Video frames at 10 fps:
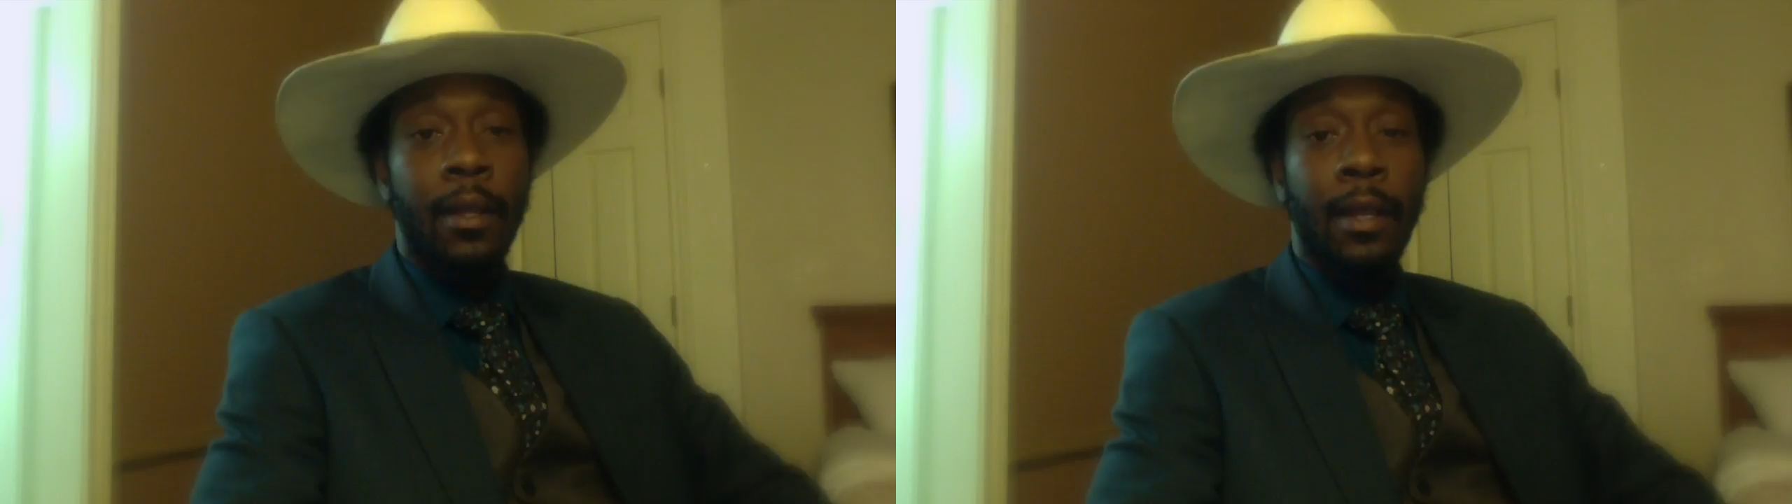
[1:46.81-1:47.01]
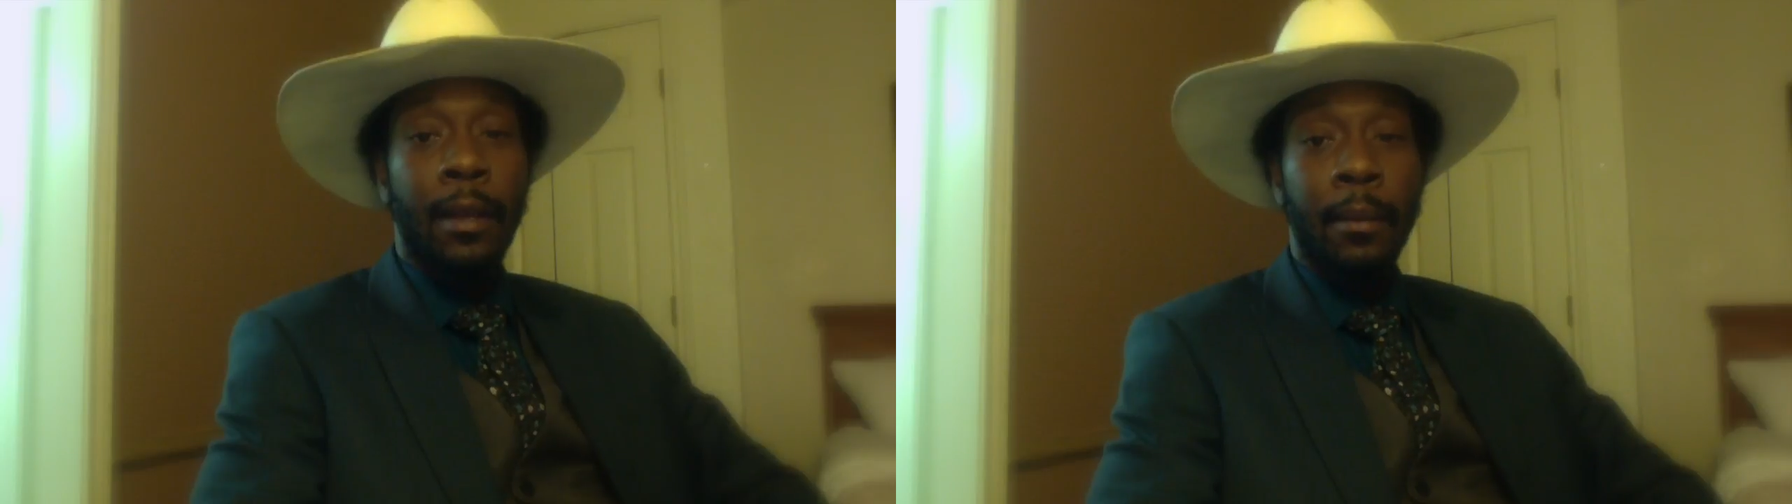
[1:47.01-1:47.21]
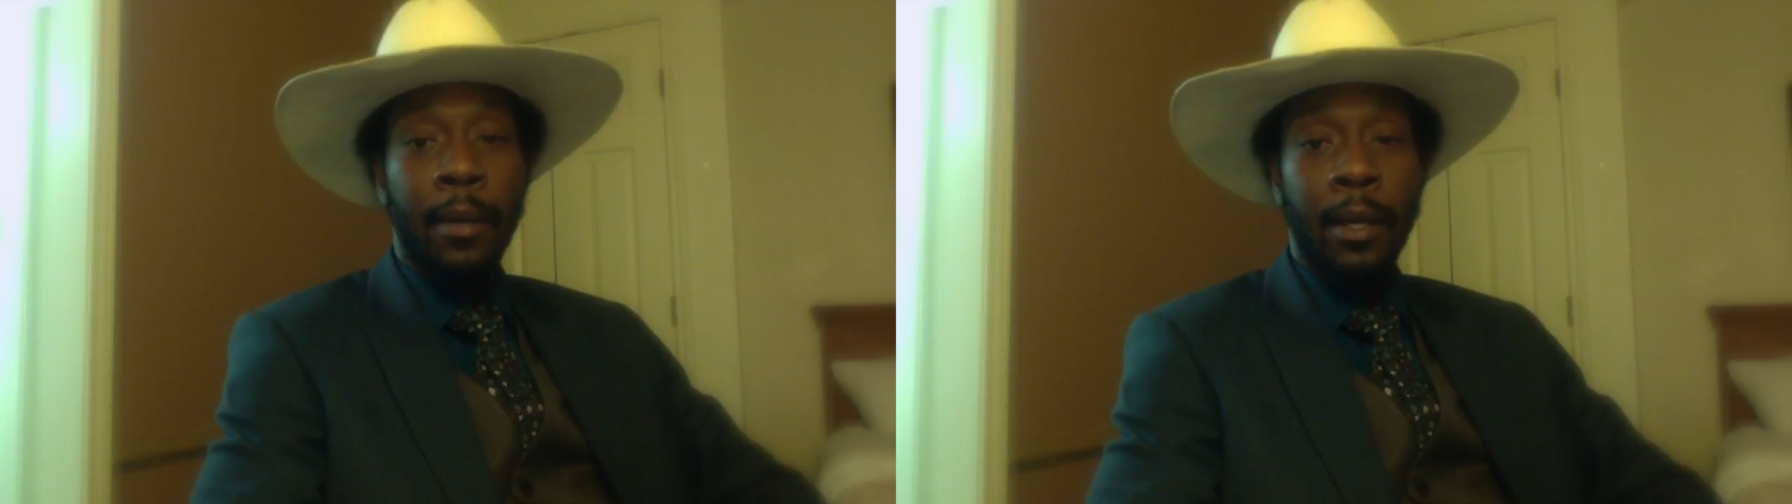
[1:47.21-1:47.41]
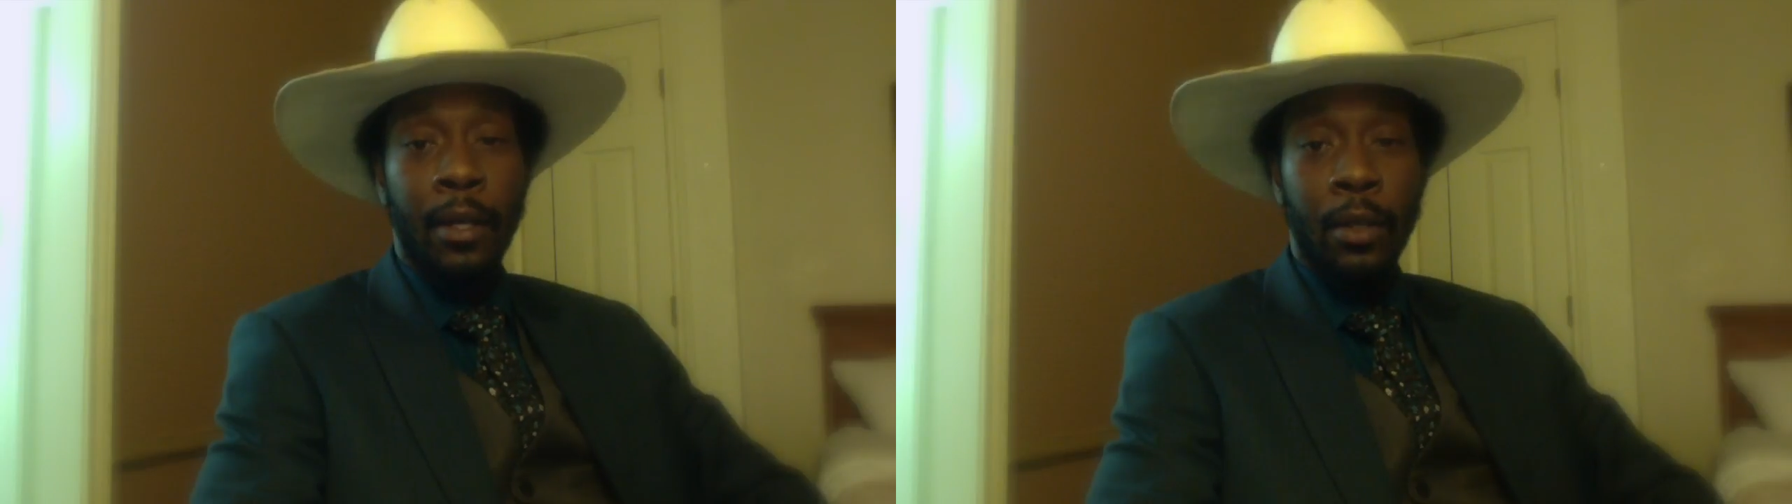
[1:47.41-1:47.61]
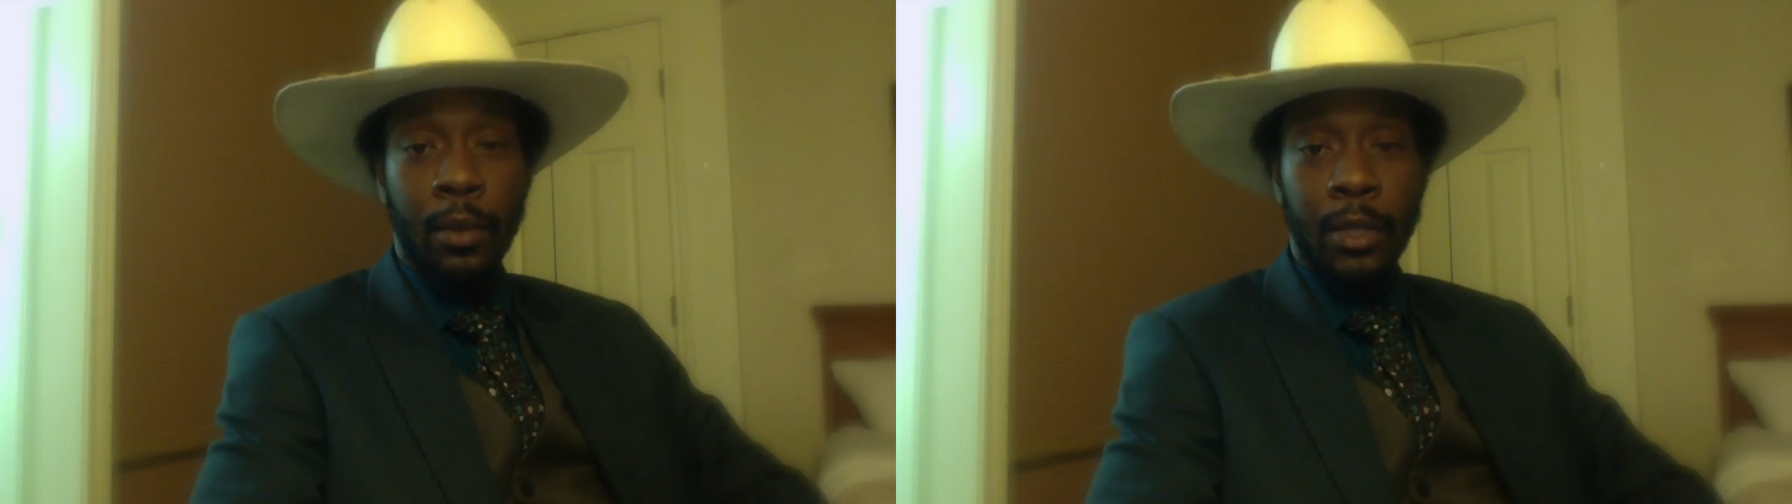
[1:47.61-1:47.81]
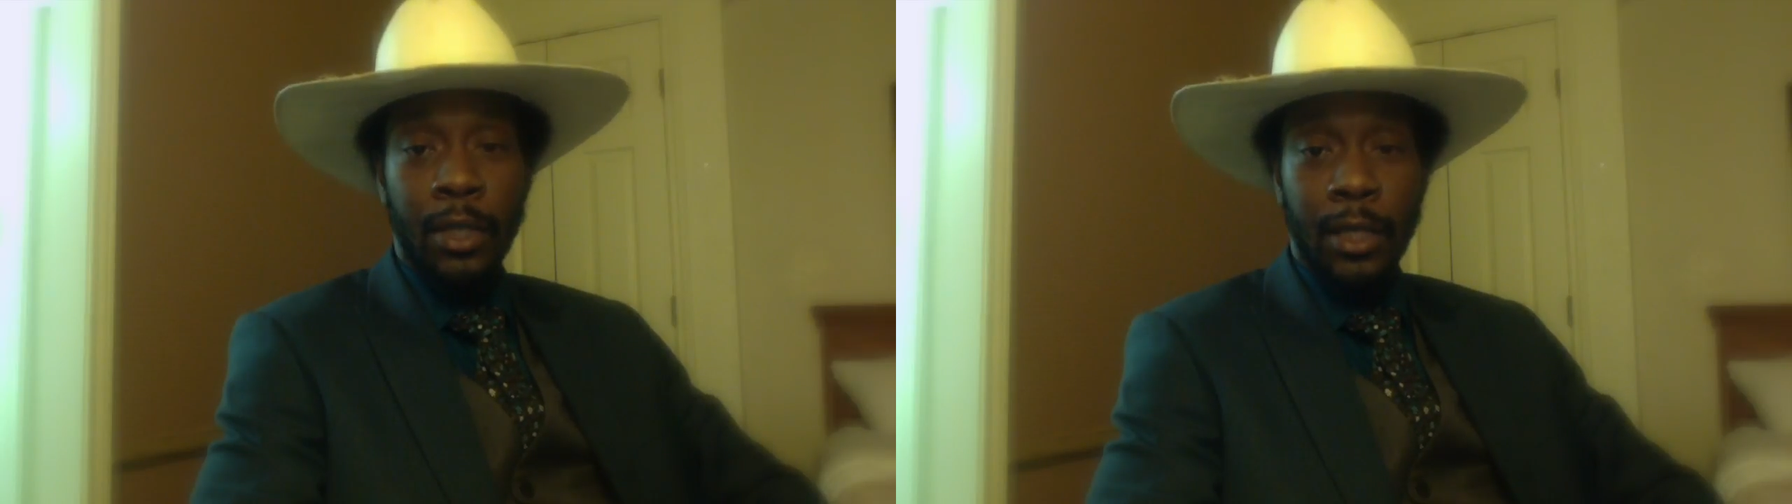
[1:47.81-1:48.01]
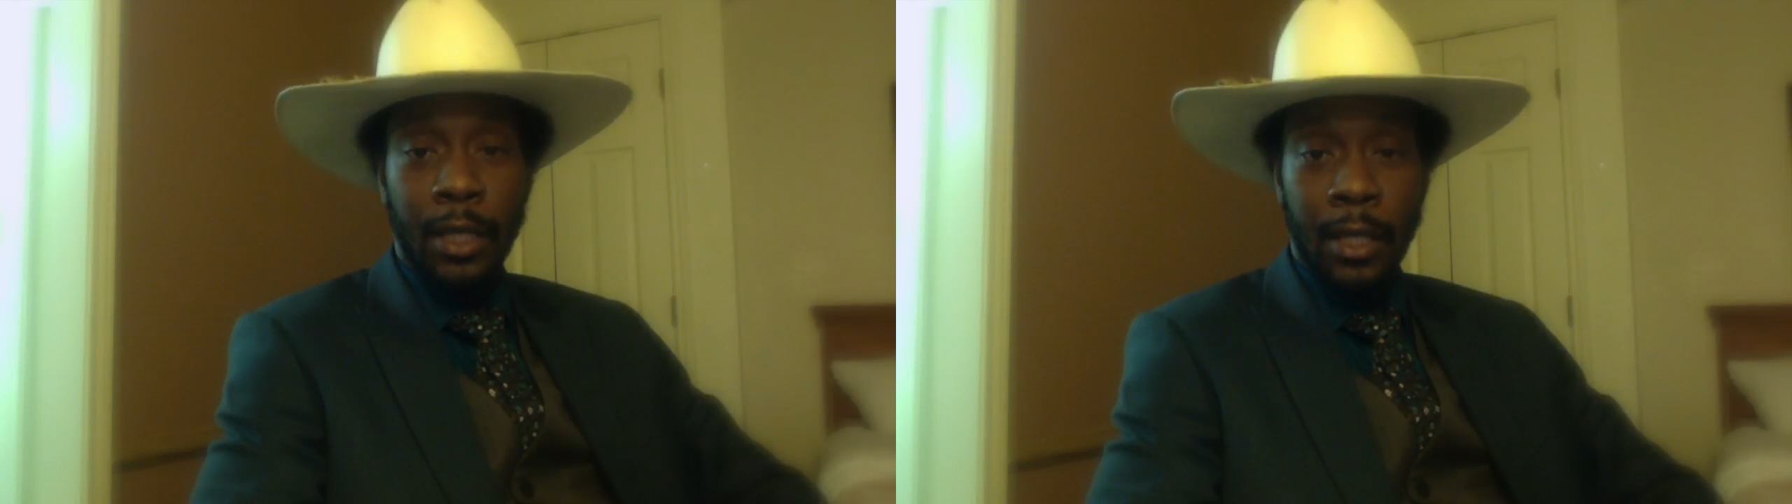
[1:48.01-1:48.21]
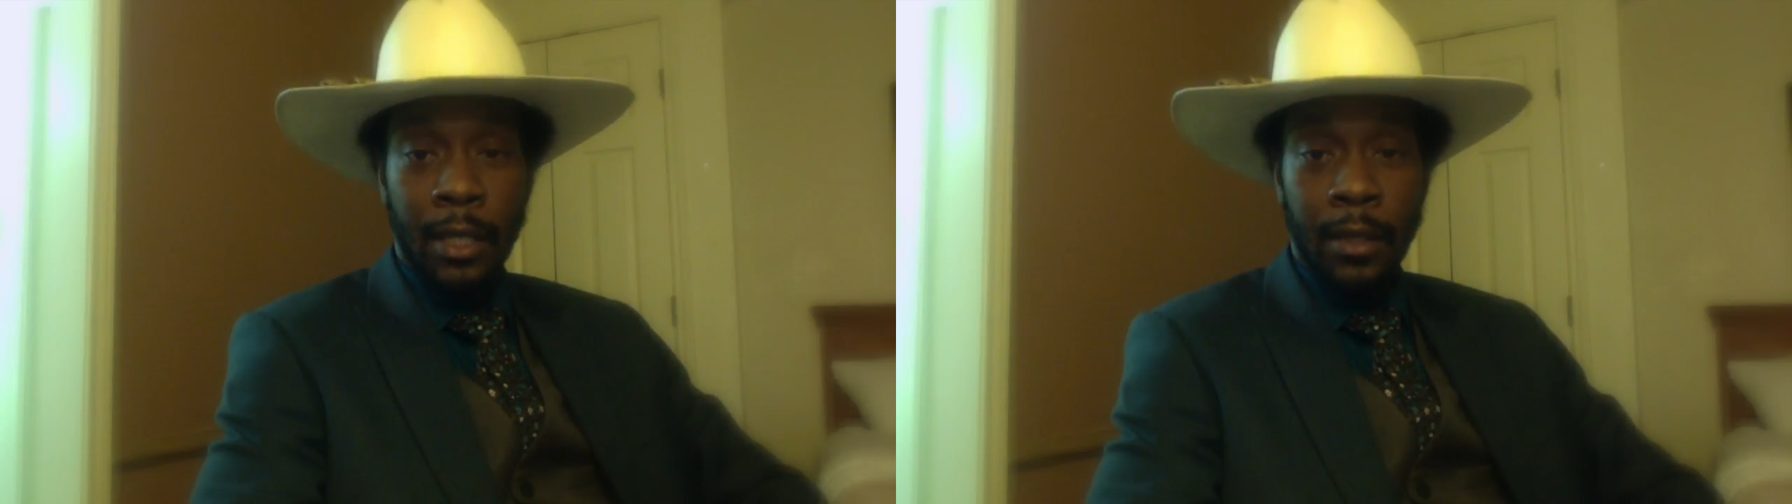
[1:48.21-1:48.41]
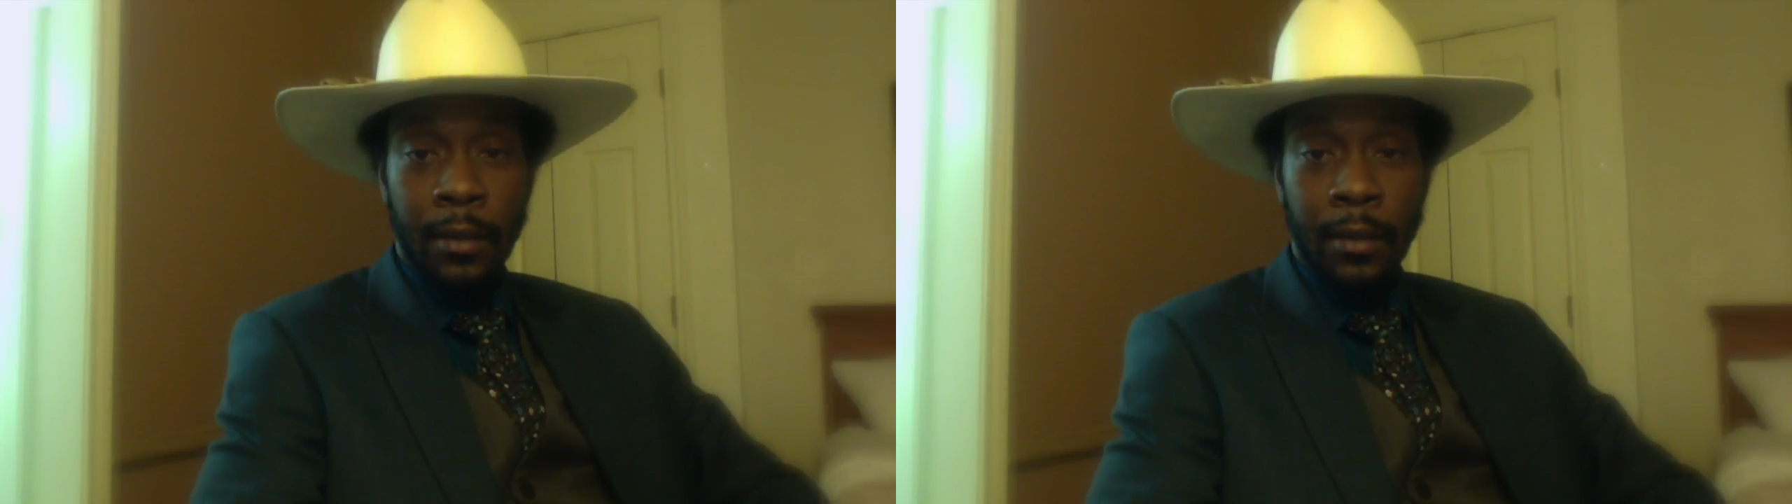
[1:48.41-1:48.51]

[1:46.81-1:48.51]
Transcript: that me and you was chilling,